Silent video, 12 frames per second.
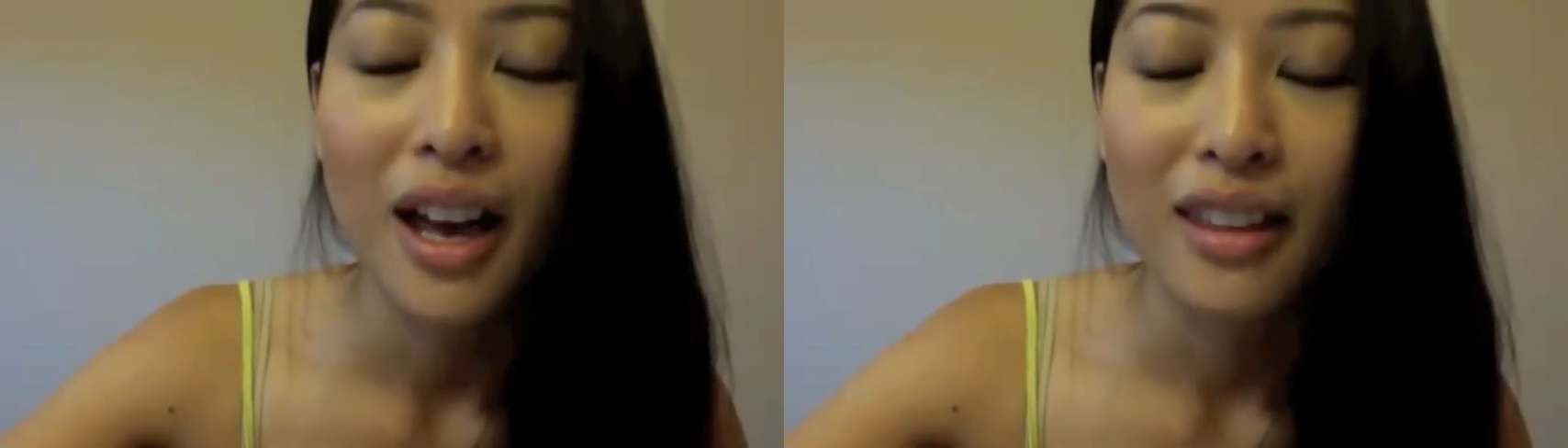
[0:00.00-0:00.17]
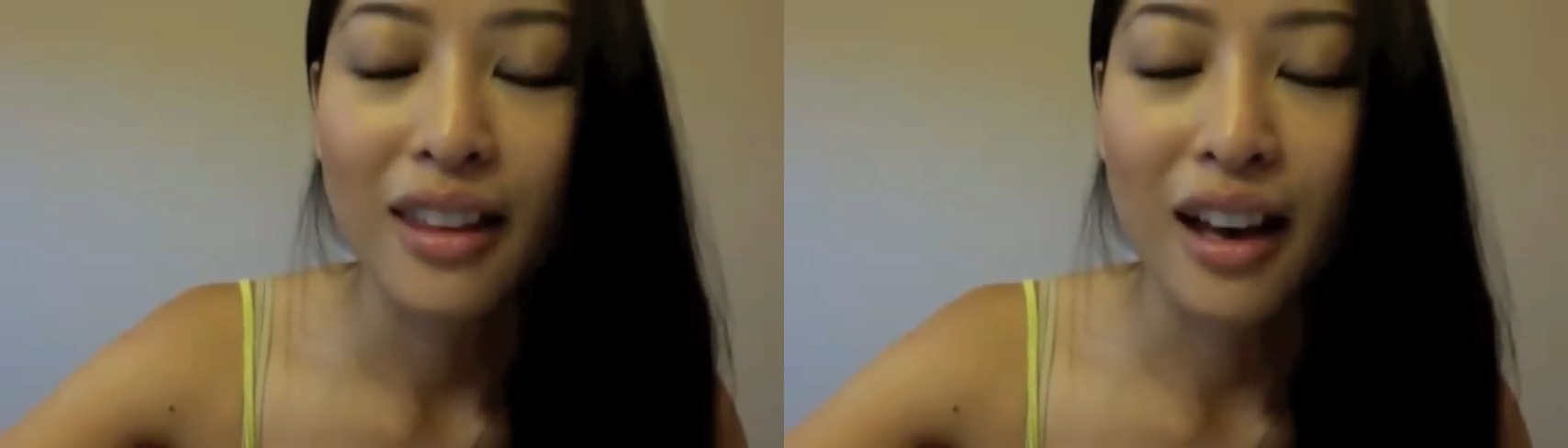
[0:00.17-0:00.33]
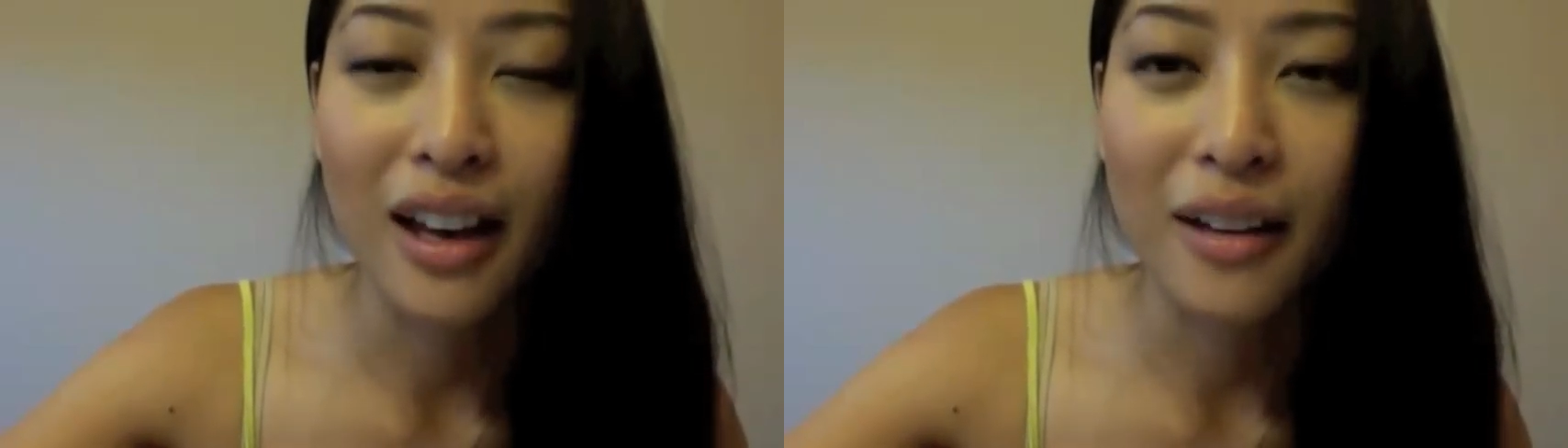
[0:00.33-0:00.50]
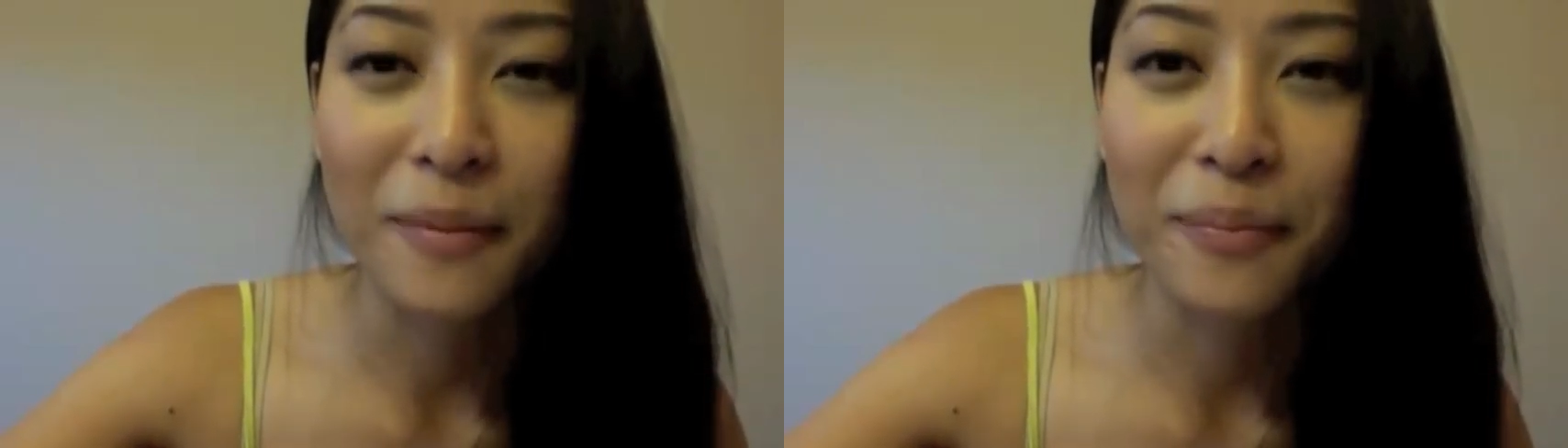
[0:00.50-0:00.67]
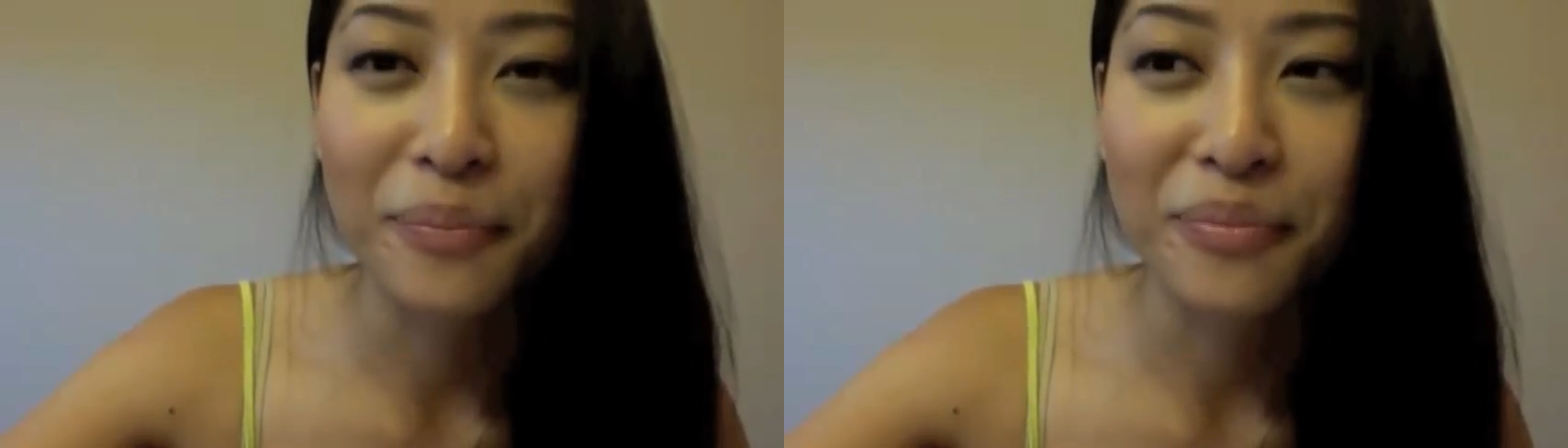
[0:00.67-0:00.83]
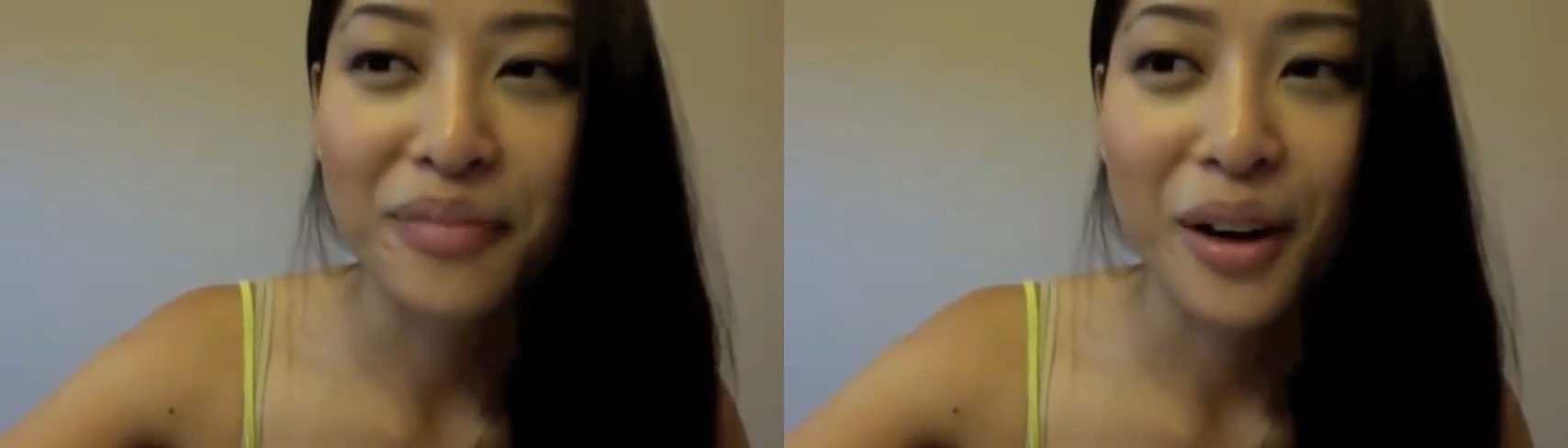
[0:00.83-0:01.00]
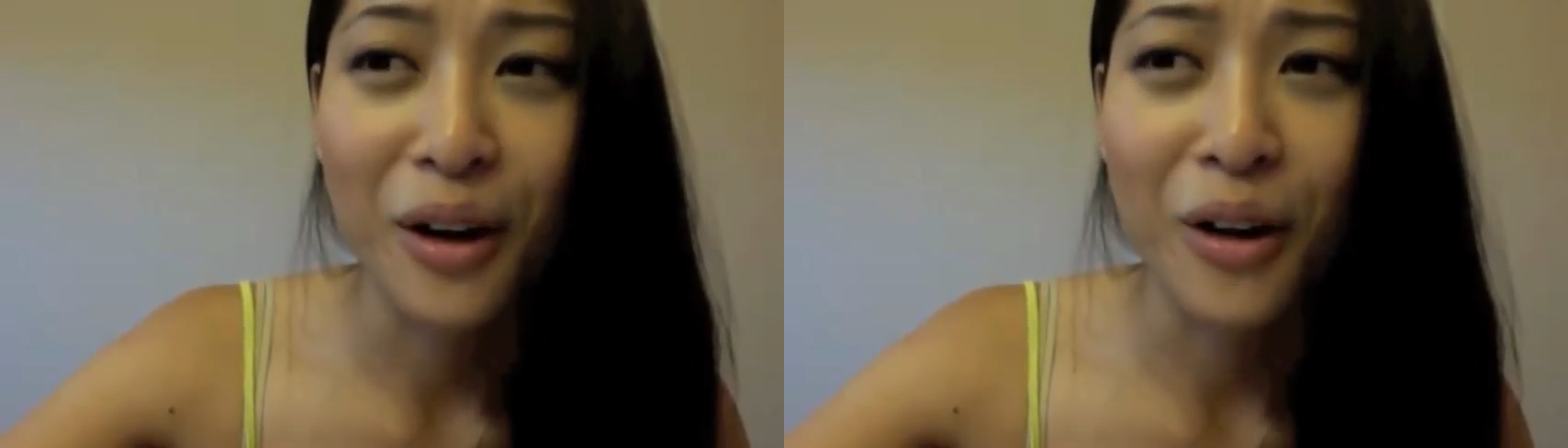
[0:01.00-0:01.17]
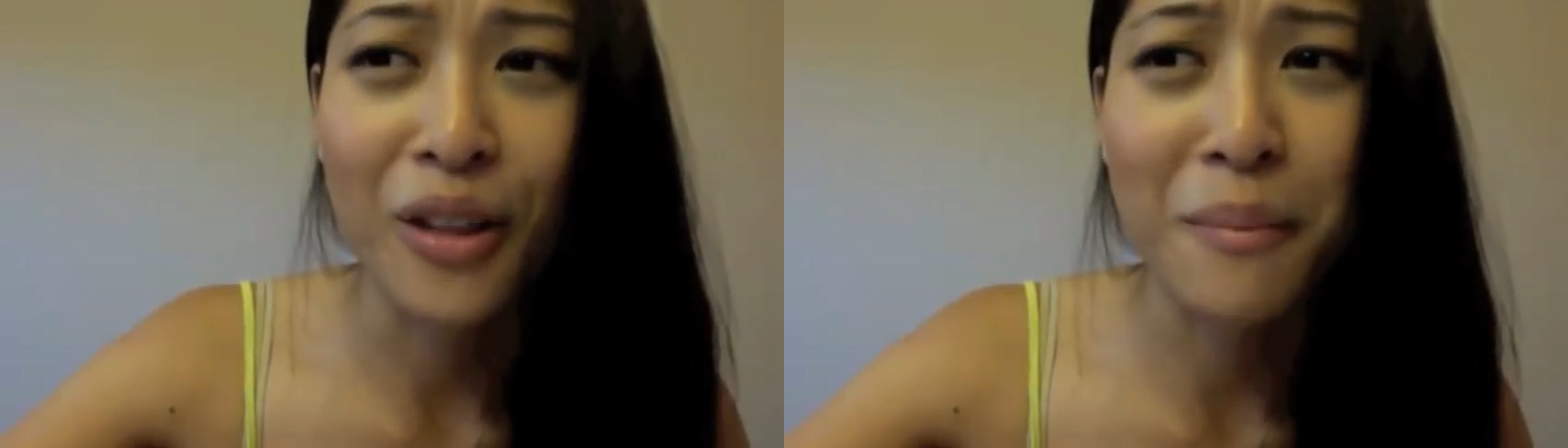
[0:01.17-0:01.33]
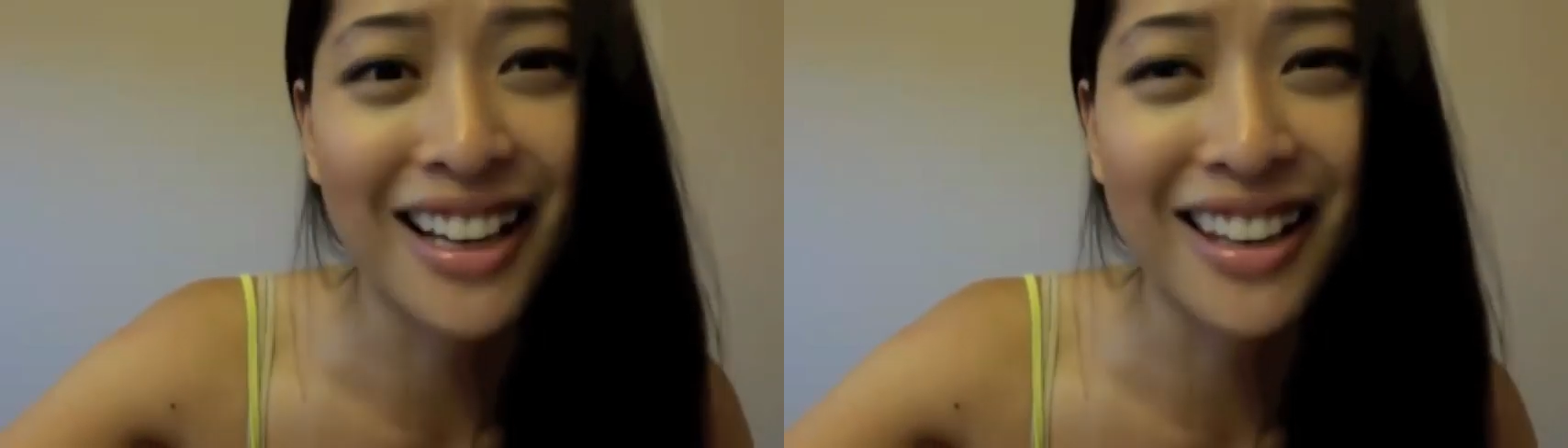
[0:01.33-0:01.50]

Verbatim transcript: that all that money